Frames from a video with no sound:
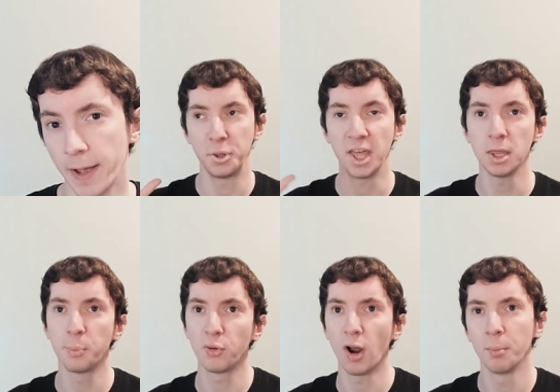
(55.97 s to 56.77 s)
But then
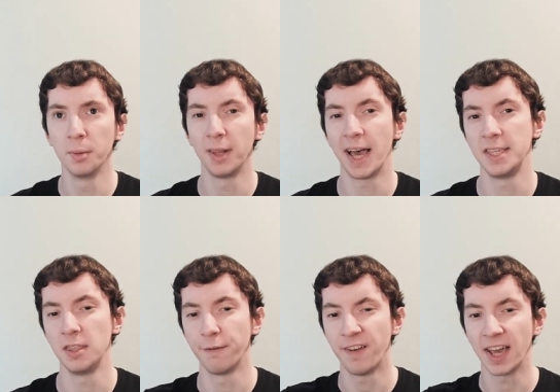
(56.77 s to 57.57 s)
the problem
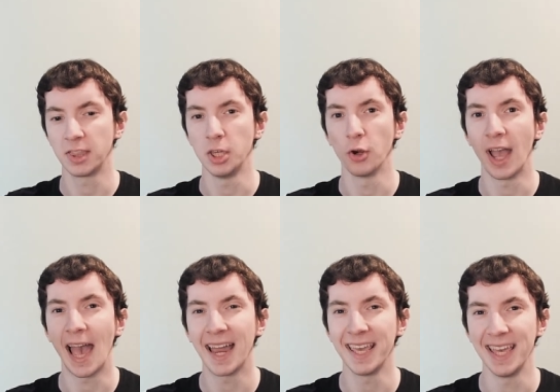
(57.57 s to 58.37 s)
lies in the fact that you're
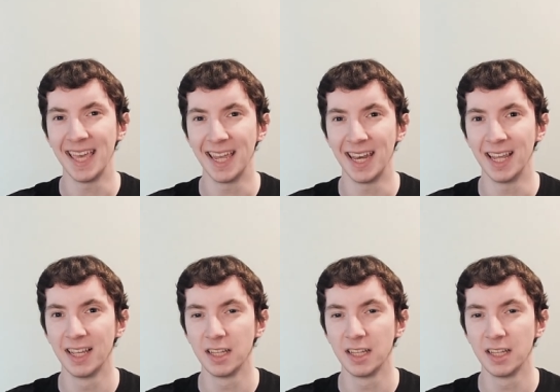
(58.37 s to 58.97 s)
adding in